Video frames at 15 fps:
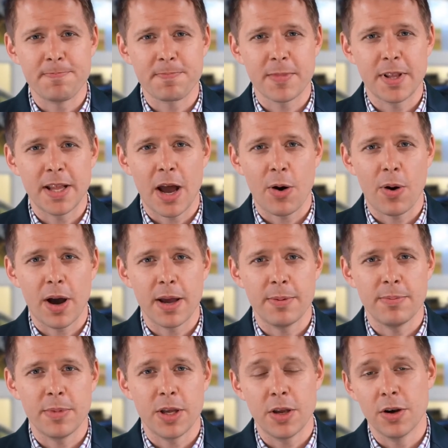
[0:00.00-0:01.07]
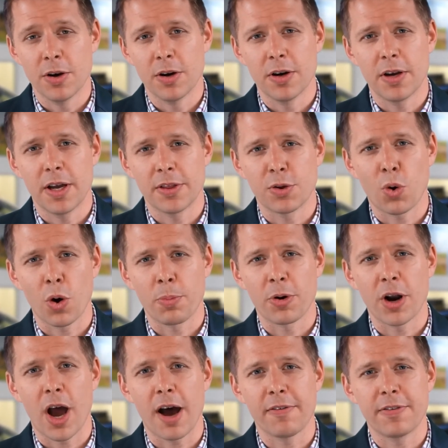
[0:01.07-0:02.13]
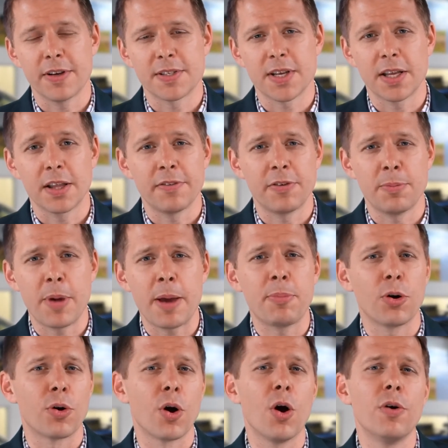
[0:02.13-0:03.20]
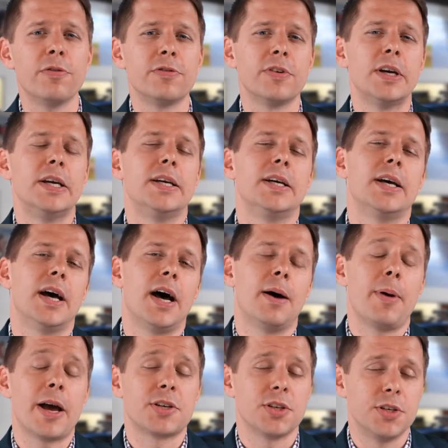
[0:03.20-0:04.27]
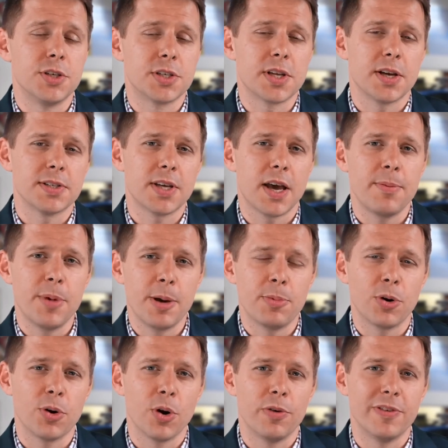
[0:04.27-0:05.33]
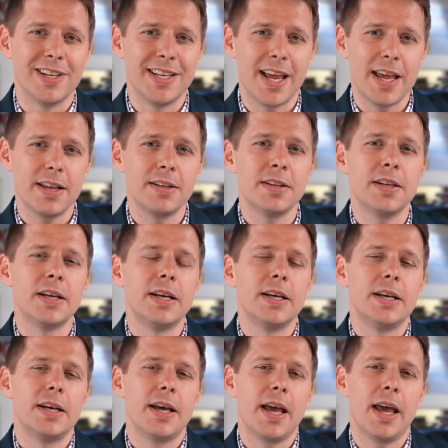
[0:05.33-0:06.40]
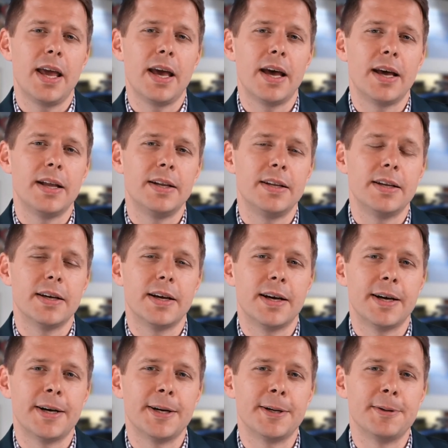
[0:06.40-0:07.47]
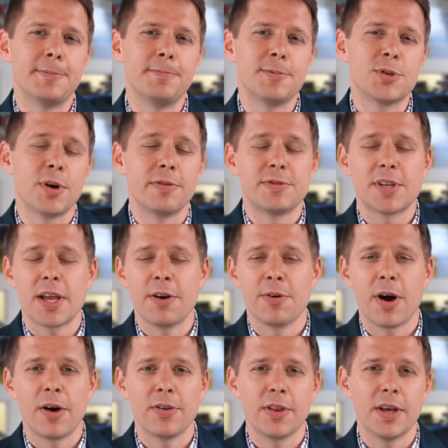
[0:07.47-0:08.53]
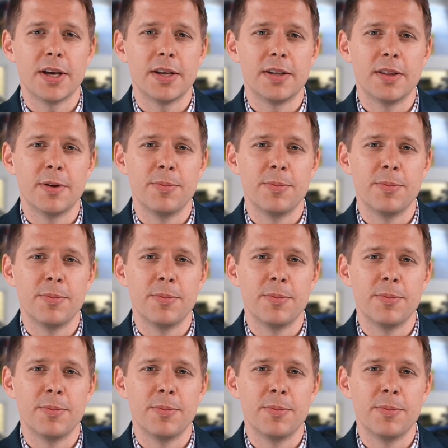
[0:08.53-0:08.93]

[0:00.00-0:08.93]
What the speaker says: now I'm here at the corporate office. I live in Maple Grove, actually just outside Maple Grove in Dayton, and so I've stayed around the